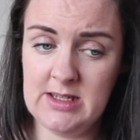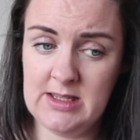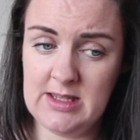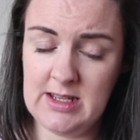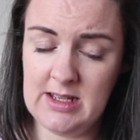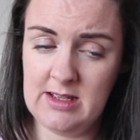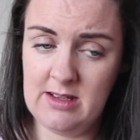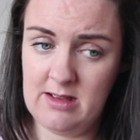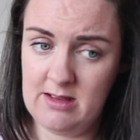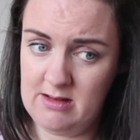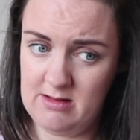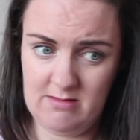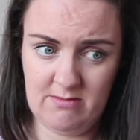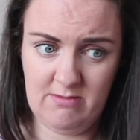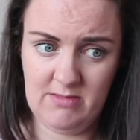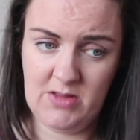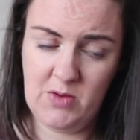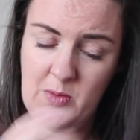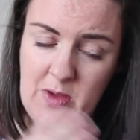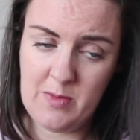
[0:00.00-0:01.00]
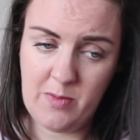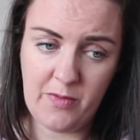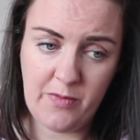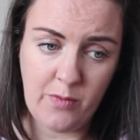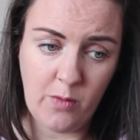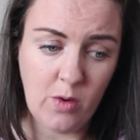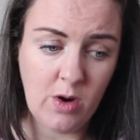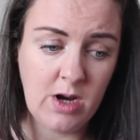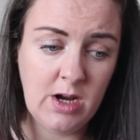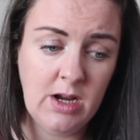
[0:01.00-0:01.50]
the week
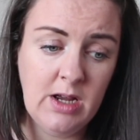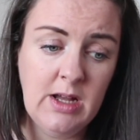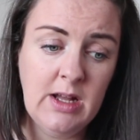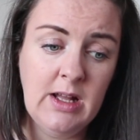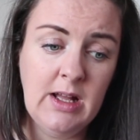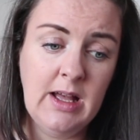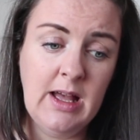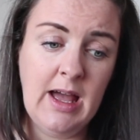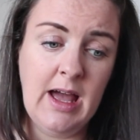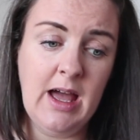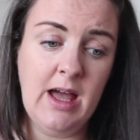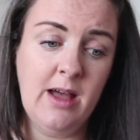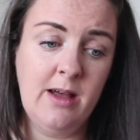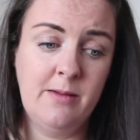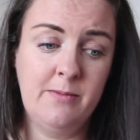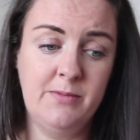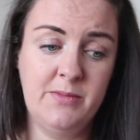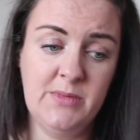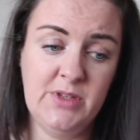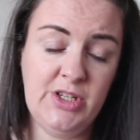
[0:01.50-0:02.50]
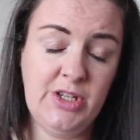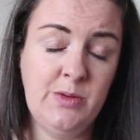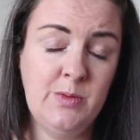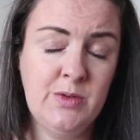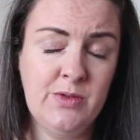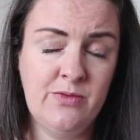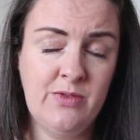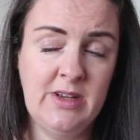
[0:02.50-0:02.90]
before. She was